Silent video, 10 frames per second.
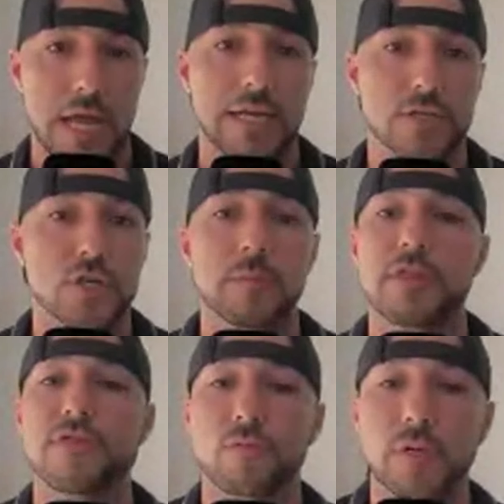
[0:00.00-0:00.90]
And it took me
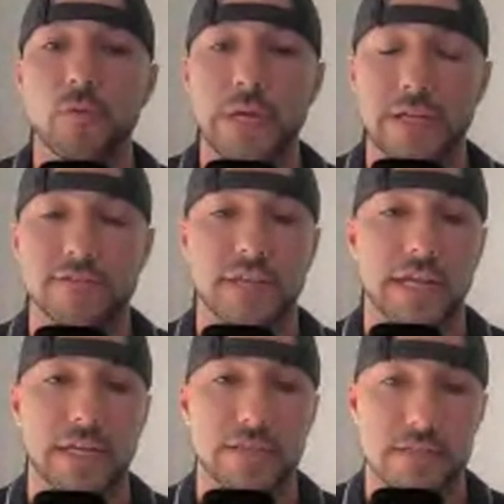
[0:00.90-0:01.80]
3 weeks to
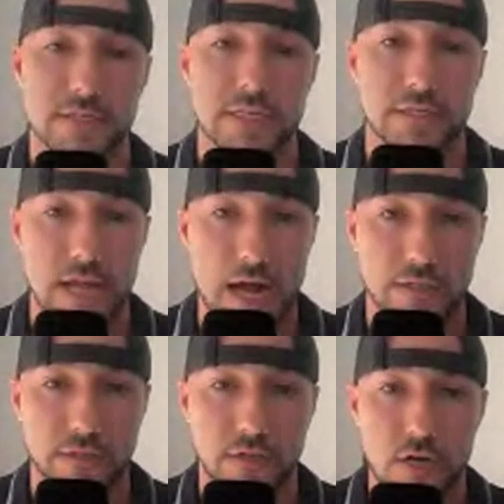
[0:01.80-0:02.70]
get in to see a
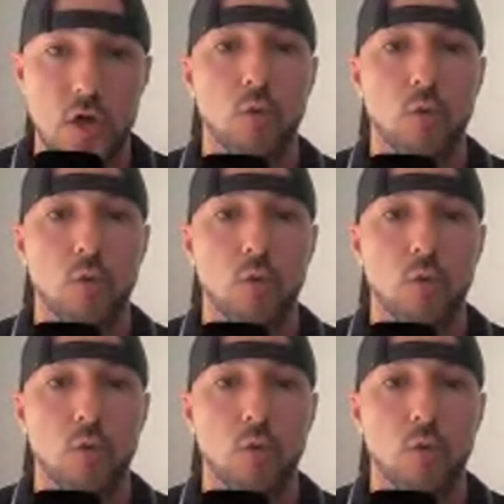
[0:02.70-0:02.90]
doctor.